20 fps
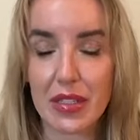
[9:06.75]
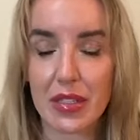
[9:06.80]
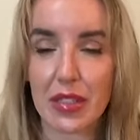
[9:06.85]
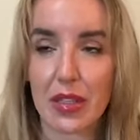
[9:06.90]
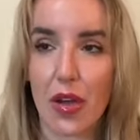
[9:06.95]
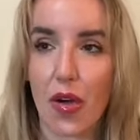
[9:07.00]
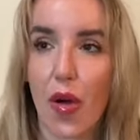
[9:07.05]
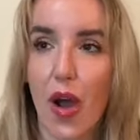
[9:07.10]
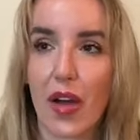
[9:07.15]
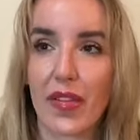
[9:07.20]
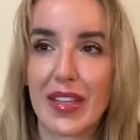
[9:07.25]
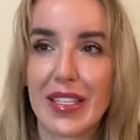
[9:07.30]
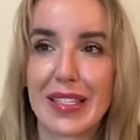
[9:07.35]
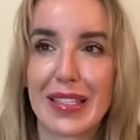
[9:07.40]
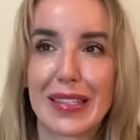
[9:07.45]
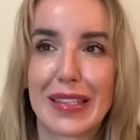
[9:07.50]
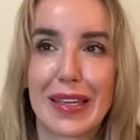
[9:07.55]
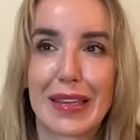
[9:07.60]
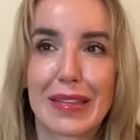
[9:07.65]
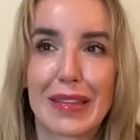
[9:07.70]
So
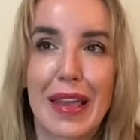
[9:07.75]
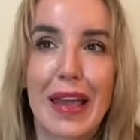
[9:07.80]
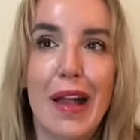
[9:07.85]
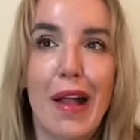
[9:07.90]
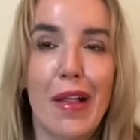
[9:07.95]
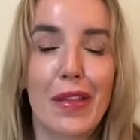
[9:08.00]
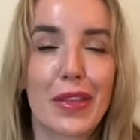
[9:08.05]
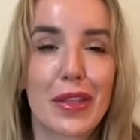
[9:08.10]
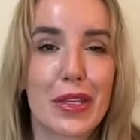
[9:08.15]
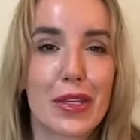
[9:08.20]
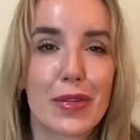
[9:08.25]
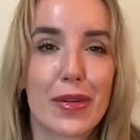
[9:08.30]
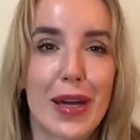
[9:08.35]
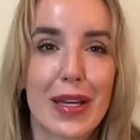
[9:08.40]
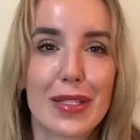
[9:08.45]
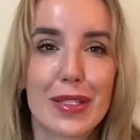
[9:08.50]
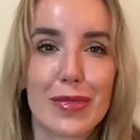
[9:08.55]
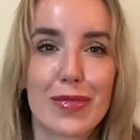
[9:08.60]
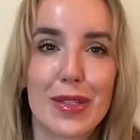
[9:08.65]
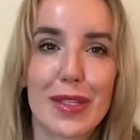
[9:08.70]
obviously in the U
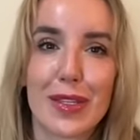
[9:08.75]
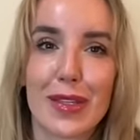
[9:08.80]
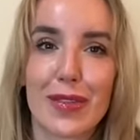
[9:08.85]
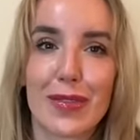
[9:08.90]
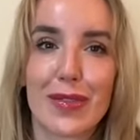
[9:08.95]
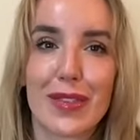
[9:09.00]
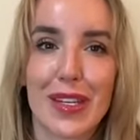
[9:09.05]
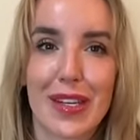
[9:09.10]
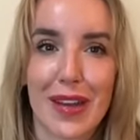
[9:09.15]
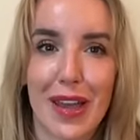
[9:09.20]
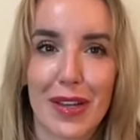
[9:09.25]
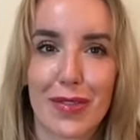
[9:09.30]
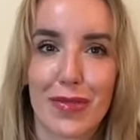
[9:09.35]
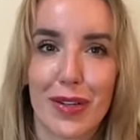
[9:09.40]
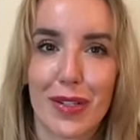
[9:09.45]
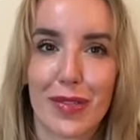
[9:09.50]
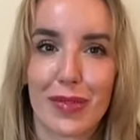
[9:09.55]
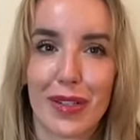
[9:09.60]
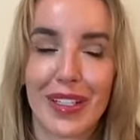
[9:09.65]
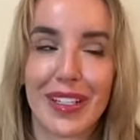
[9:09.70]
S we use nine
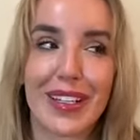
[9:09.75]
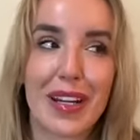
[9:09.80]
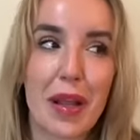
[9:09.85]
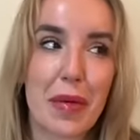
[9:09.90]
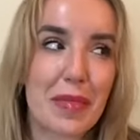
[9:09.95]
one one,